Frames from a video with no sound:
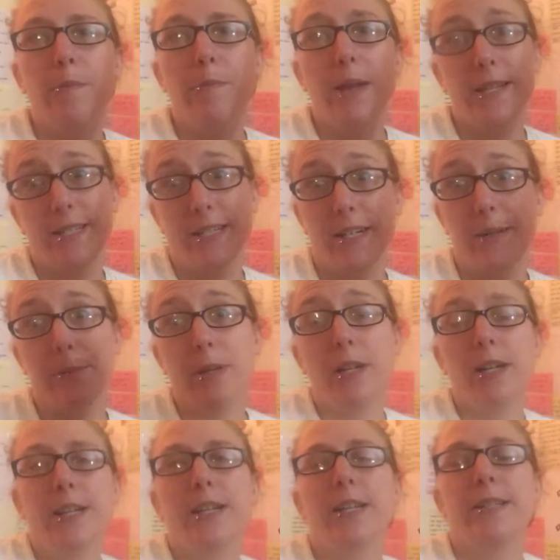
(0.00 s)
bedtime.
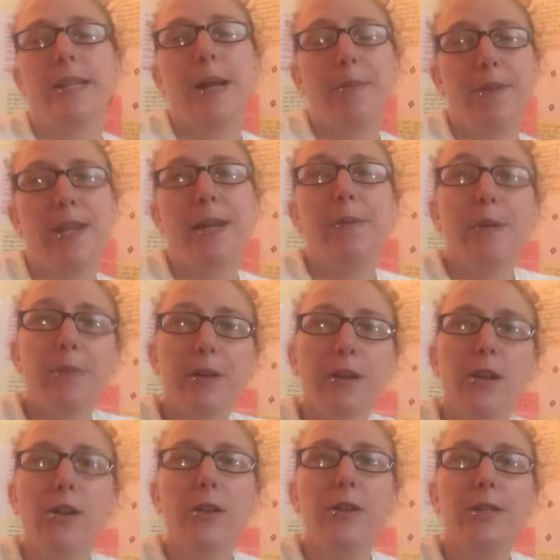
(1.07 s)
Time to take my
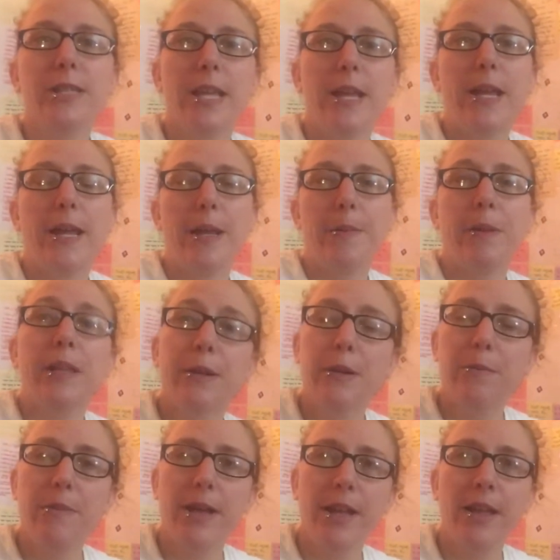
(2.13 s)
pills and my liquid
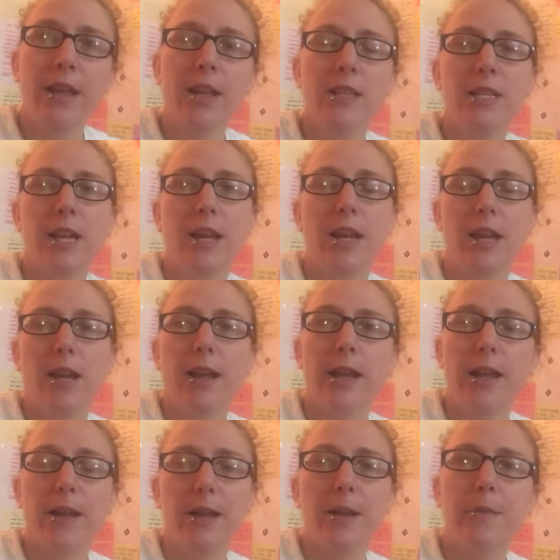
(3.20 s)
meds
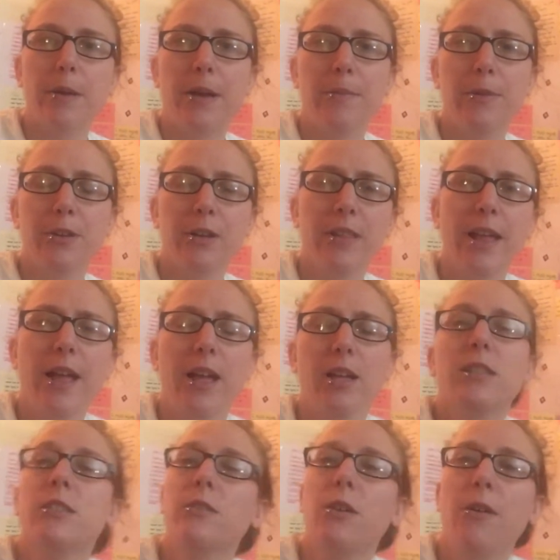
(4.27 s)
and my
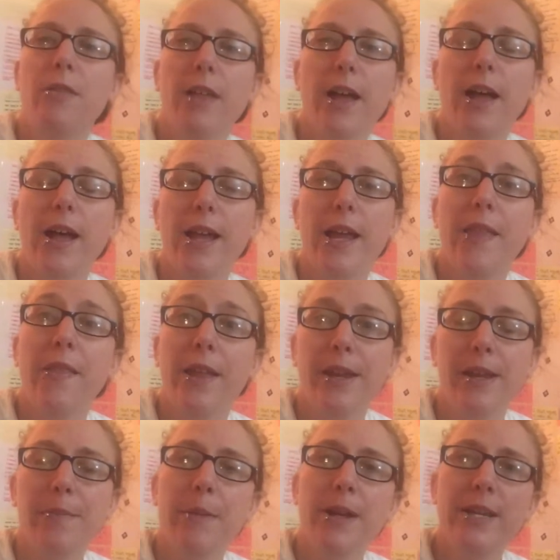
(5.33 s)
Miralax and all that, and then
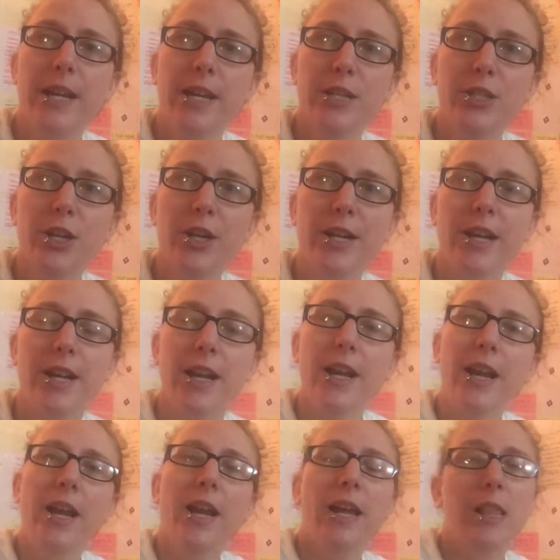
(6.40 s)
get my day started.
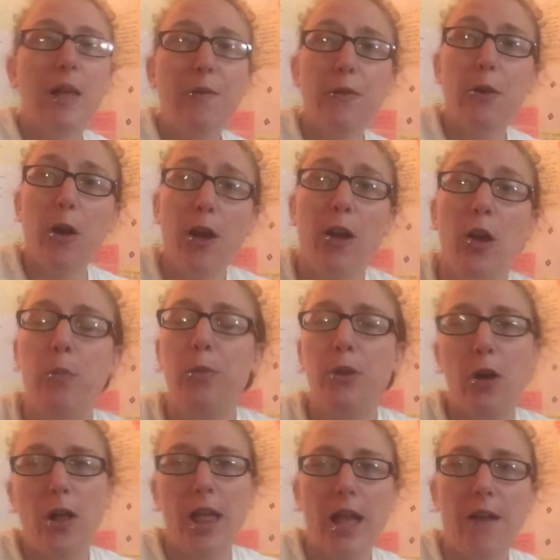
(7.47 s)
I love you all. I hope you
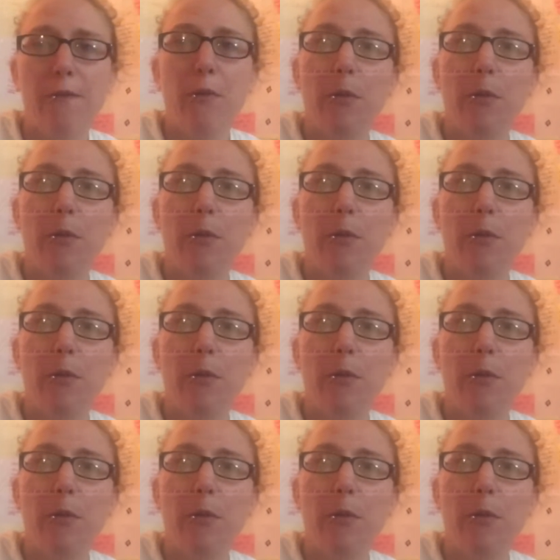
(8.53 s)
all have a